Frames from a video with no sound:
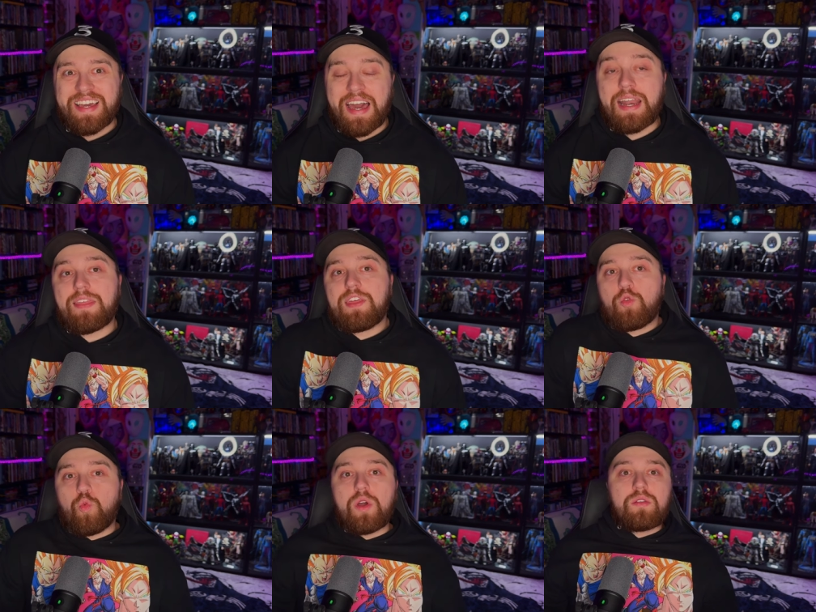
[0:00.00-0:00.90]
And I think
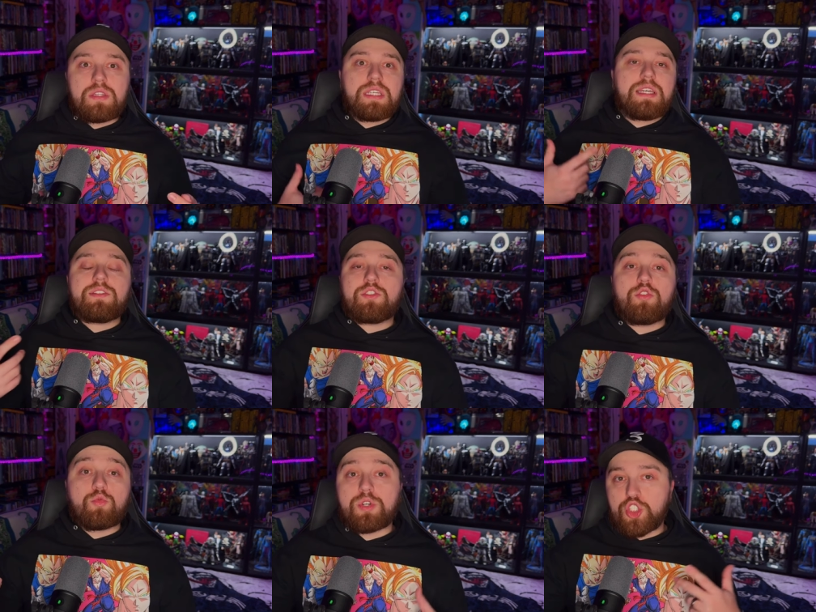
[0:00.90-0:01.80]
will lead to
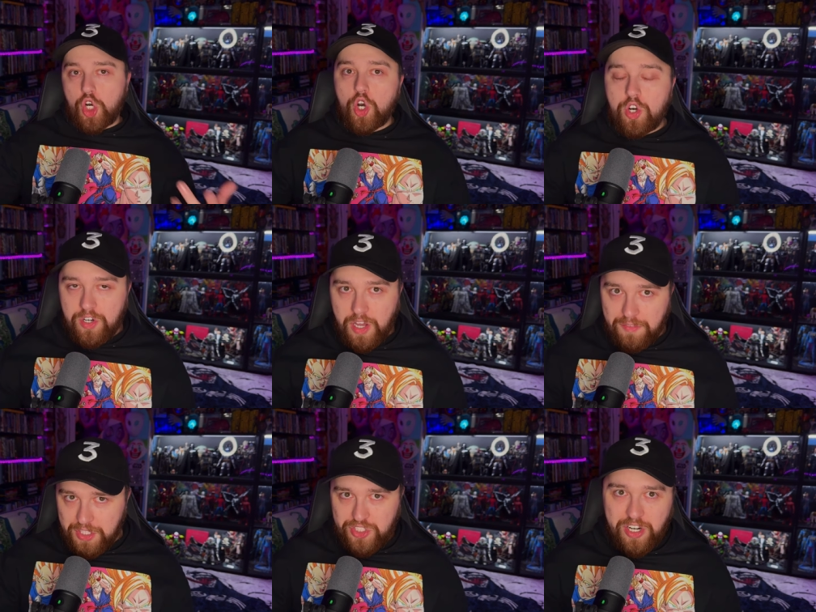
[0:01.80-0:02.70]
the return of
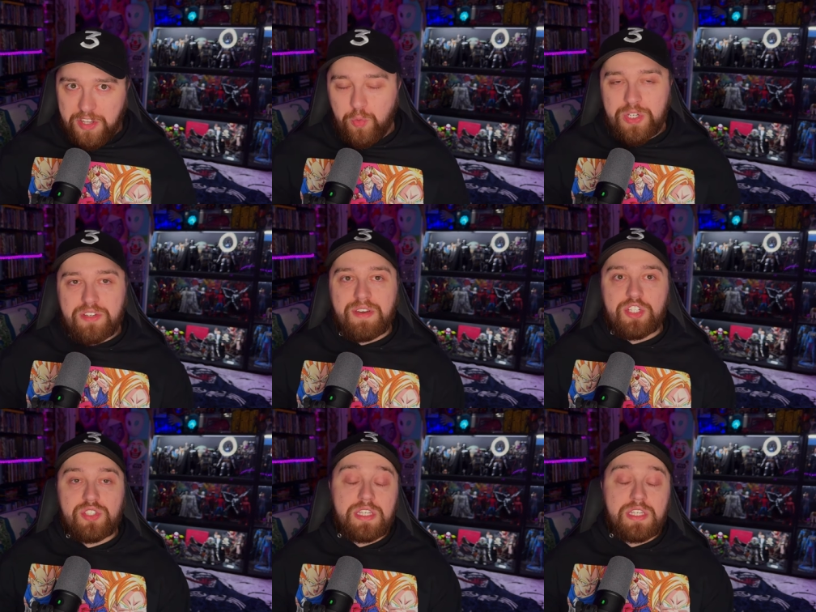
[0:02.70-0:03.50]
the Scarlet Witch eventually.